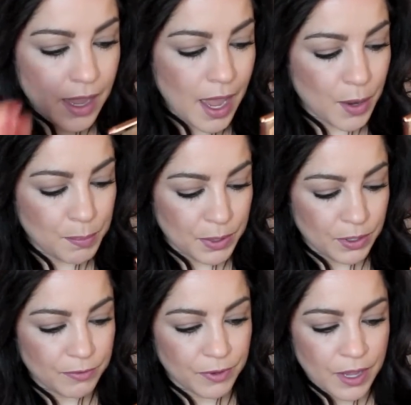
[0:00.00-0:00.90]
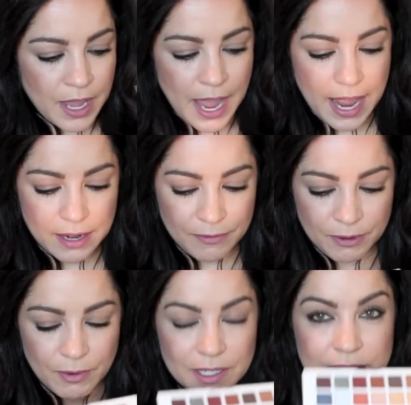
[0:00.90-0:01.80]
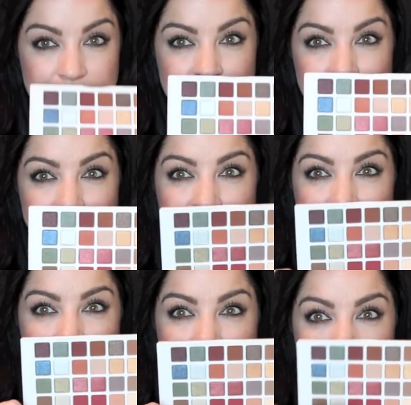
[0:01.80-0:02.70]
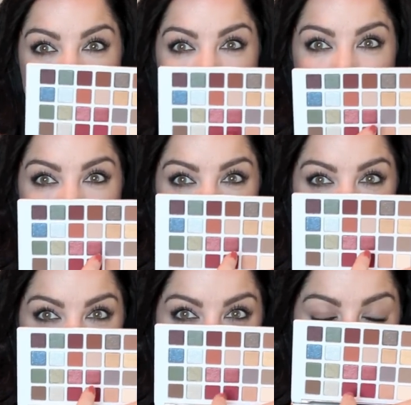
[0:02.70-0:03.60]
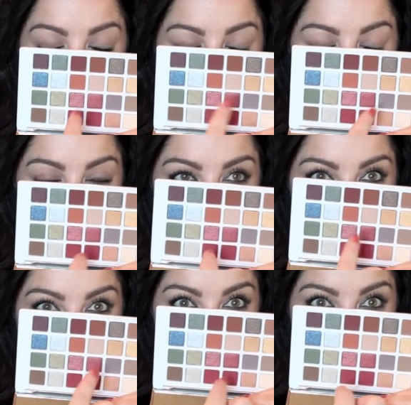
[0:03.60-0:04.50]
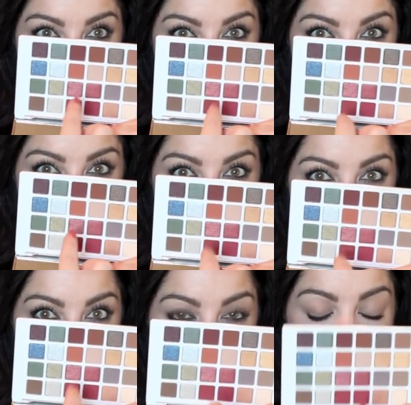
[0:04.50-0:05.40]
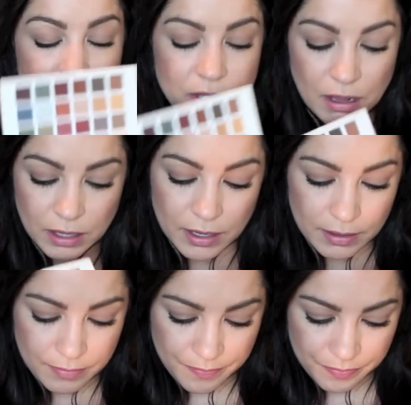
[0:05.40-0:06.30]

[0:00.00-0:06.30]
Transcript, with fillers: How beautiful. And if you wanted to reference, these four colors right here are the ones that are Marsala.